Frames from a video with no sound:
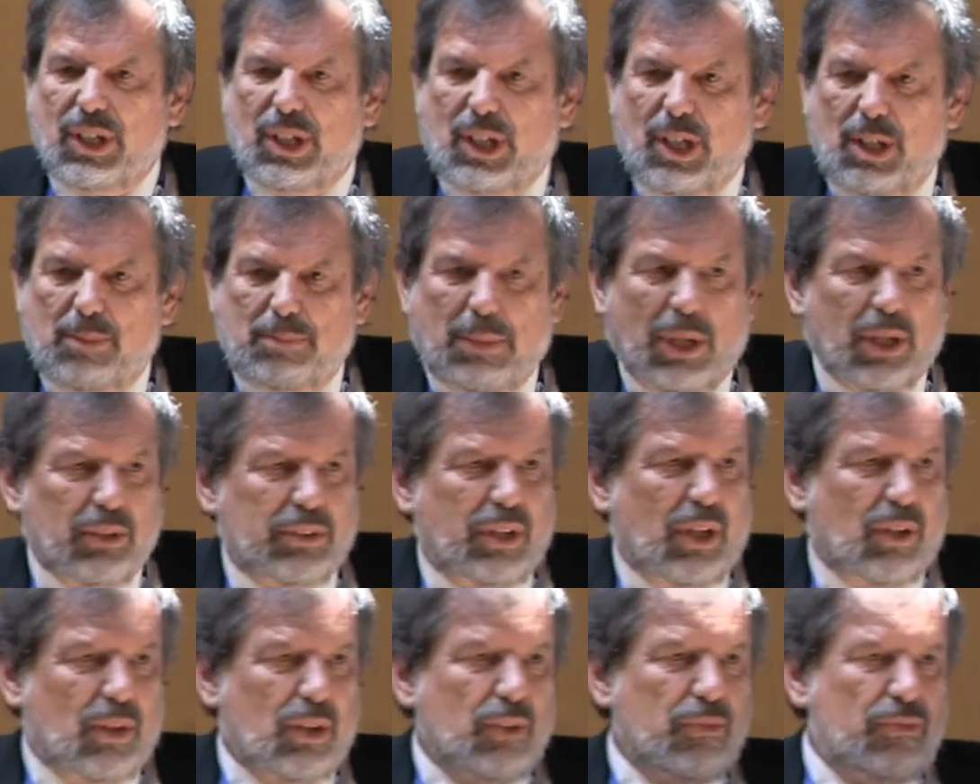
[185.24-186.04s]

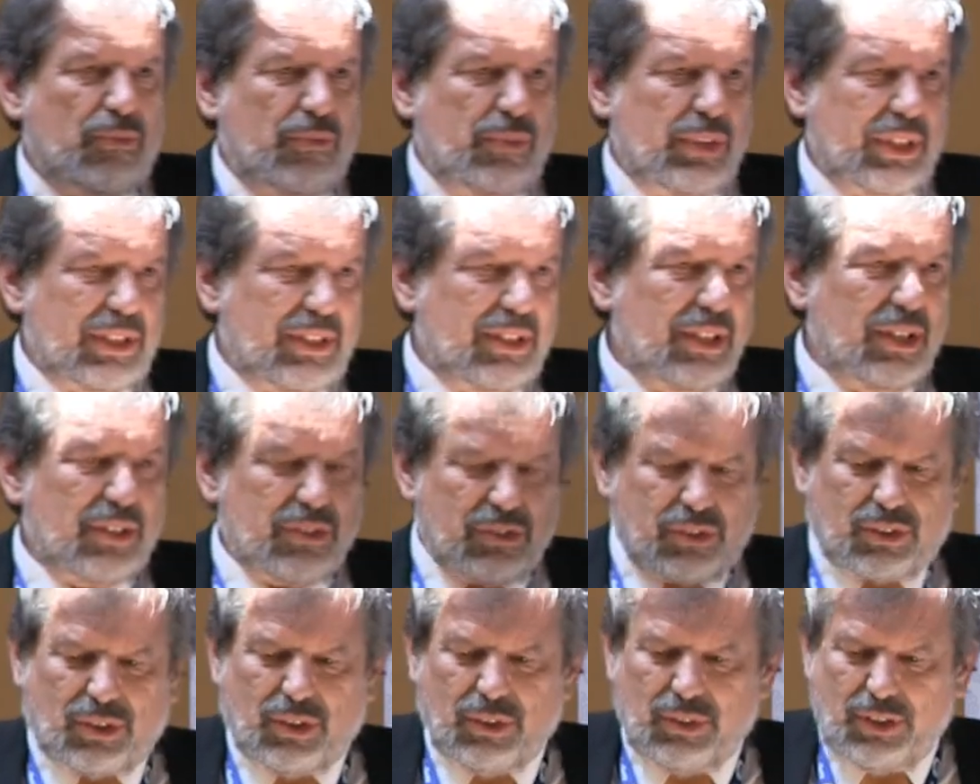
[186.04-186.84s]
about our
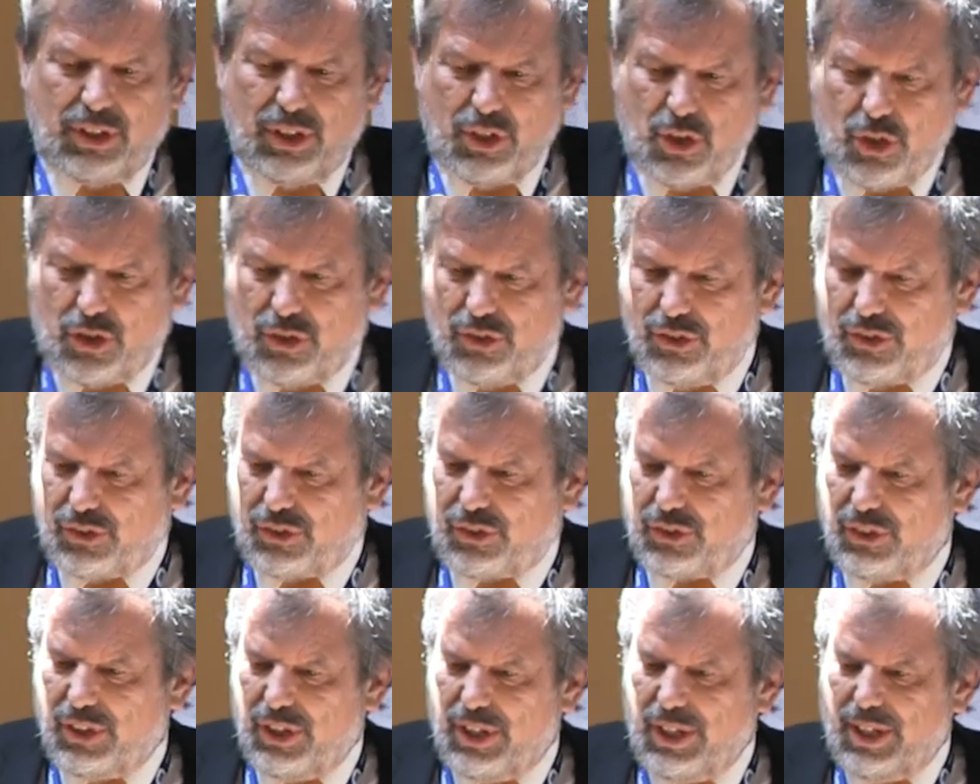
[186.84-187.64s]
fitness
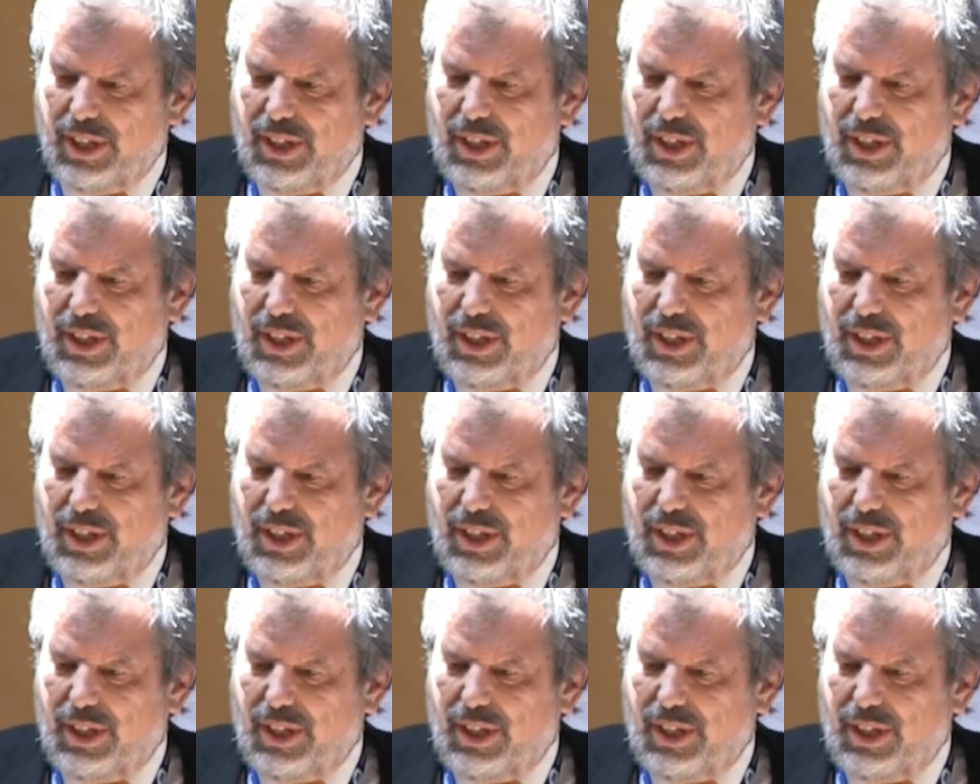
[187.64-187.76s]
conditions.